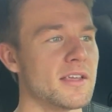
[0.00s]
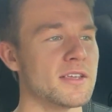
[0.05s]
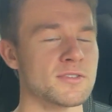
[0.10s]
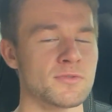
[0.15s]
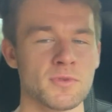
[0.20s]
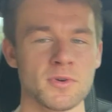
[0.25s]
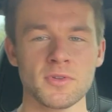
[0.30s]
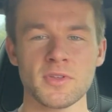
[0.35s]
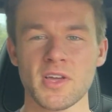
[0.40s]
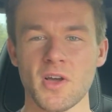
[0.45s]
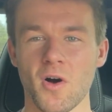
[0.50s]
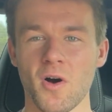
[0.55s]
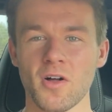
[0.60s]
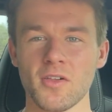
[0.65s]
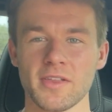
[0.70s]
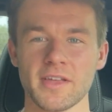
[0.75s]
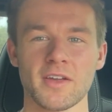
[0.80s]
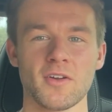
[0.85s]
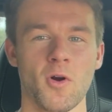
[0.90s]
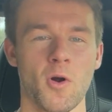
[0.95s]
is really
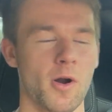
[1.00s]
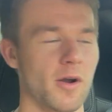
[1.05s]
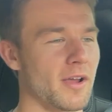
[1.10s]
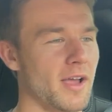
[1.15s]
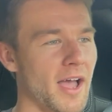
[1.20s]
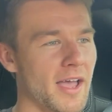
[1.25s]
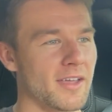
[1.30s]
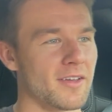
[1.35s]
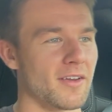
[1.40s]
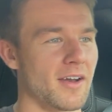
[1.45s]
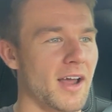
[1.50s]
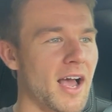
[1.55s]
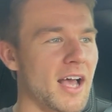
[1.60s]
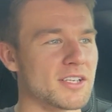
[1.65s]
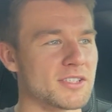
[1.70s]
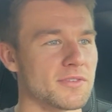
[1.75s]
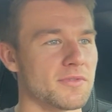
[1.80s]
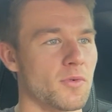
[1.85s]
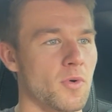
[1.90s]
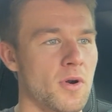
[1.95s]
all a car guy could
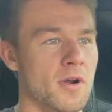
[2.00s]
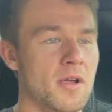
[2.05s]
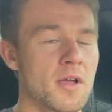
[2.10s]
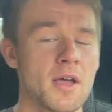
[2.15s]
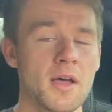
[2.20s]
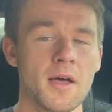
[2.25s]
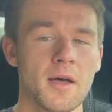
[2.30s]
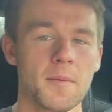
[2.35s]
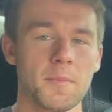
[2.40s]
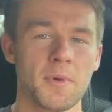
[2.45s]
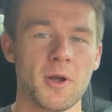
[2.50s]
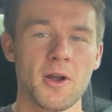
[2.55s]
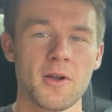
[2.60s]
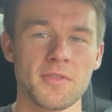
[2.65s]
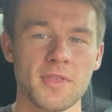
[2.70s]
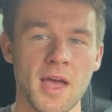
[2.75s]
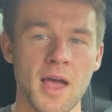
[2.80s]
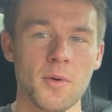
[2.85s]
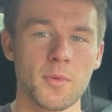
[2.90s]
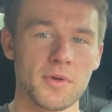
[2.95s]
ask for. Pair
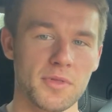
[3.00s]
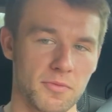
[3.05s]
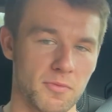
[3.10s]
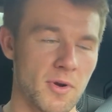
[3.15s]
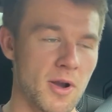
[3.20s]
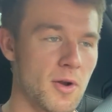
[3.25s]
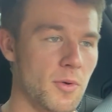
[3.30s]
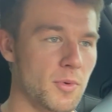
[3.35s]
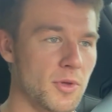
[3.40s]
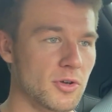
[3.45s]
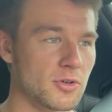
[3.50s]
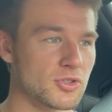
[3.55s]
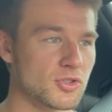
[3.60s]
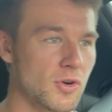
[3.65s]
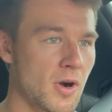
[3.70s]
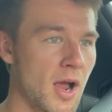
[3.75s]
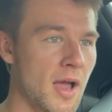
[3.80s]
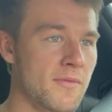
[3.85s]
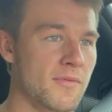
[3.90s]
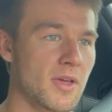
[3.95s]
that with rear-wheel
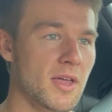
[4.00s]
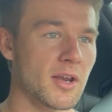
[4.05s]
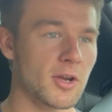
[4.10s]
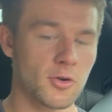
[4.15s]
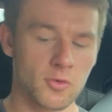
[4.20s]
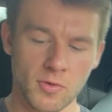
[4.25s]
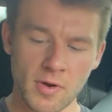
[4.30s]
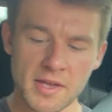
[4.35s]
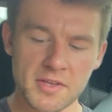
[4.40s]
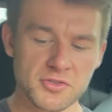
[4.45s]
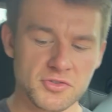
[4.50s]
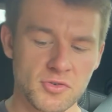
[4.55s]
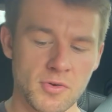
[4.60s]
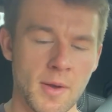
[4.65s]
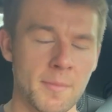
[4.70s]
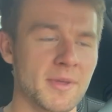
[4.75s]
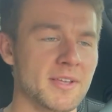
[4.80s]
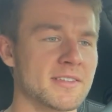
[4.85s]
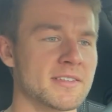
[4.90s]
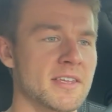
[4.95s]
drive and a great
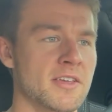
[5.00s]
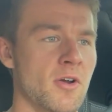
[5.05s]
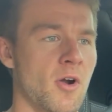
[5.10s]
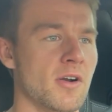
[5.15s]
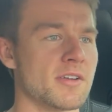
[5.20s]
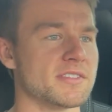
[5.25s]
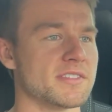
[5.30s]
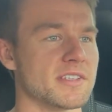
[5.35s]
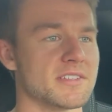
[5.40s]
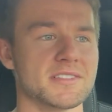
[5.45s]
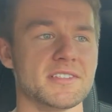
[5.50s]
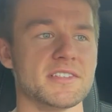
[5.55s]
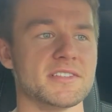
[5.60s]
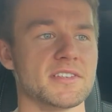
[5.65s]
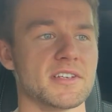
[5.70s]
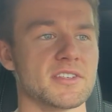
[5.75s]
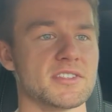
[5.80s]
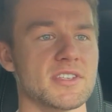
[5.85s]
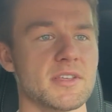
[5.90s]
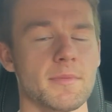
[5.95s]
Tremec
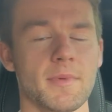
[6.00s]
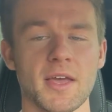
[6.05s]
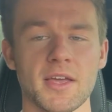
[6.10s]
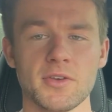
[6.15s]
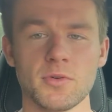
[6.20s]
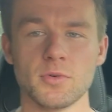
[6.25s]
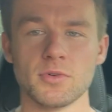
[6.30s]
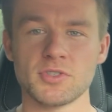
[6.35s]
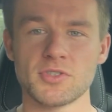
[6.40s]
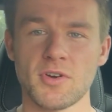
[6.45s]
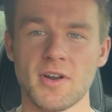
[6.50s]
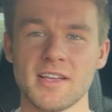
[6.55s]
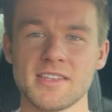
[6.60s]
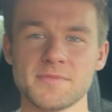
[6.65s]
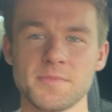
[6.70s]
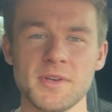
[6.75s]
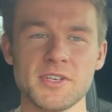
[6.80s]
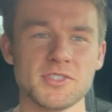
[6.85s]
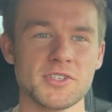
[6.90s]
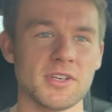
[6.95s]
TR6060 manual
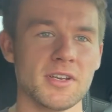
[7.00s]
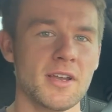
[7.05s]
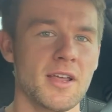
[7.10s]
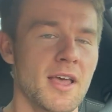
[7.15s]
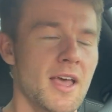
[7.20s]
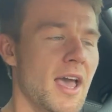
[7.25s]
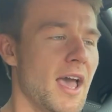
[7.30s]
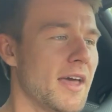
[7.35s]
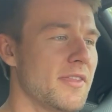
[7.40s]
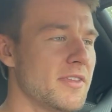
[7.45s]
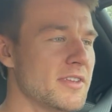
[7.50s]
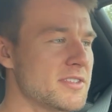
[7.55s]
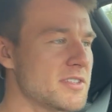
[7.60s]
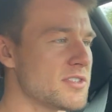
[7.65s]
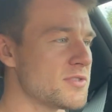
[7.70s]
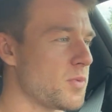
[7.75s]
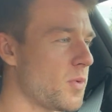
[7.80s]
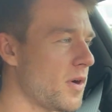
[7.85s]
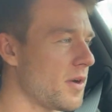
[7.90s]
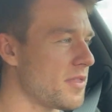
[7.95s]
transmission, and this
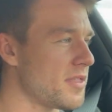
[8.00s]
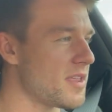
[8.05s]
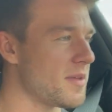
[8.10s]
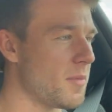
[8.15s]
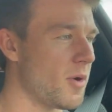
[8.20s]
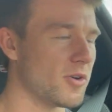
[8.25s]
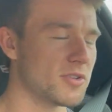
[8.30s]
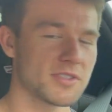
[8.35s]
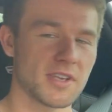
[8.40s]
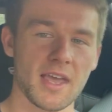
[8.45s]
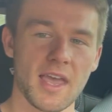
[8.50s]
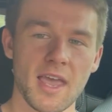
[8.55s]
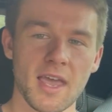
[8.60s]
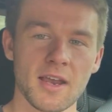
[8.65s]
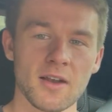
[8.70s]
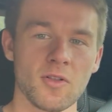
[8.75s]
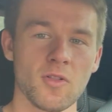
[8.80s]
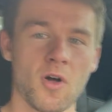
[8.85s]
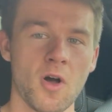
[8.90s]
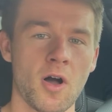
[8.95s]
is one of the most
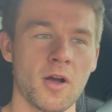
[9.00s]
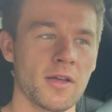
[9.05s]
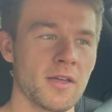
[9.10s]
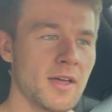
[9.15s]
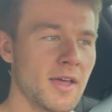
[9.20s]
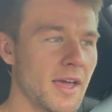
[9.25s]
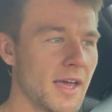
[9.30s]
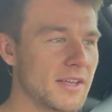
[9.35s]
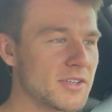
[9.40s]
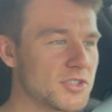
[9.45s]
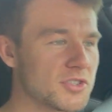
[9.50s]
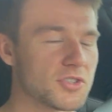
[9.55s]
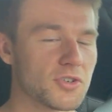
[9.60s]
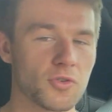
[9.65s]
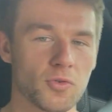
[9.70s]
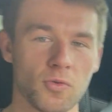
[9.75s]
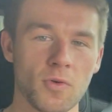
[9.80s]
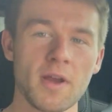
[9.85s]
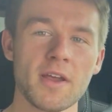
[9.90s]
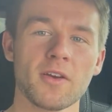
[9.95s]
analog and just
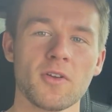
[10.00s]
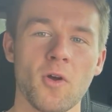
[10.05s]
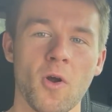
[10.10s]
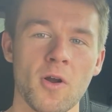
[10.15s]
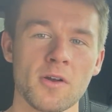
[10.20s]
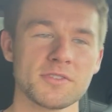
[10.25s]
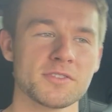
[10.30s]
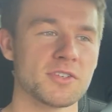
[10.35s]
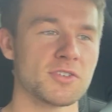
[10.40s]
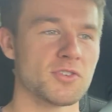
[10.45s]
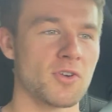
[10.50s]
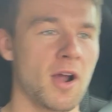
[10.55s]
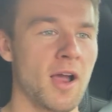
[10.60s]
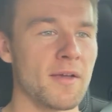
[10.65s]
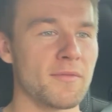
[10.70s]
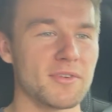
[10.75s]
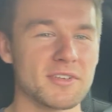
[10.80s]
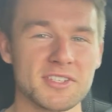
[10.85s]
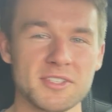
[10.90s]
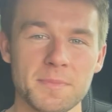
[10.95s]
great cars to
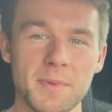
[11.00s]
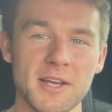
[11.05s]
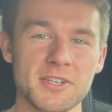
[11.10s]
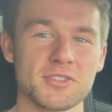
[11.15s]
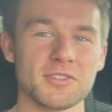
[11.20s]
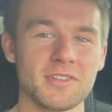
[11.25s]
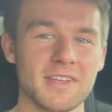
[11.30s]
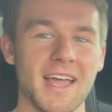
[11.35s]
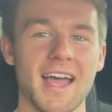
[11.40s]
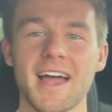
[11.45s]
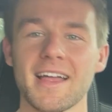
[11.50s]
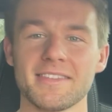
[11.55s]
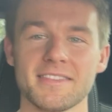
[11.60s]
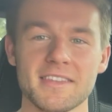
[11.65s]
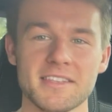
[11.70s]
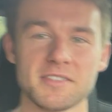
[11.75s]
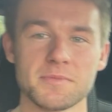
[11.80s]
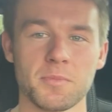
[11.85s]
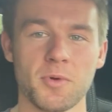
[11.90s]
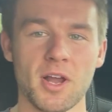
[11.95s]
drive, especially at
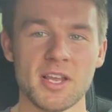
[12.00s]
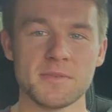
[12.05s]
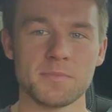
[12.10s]
this price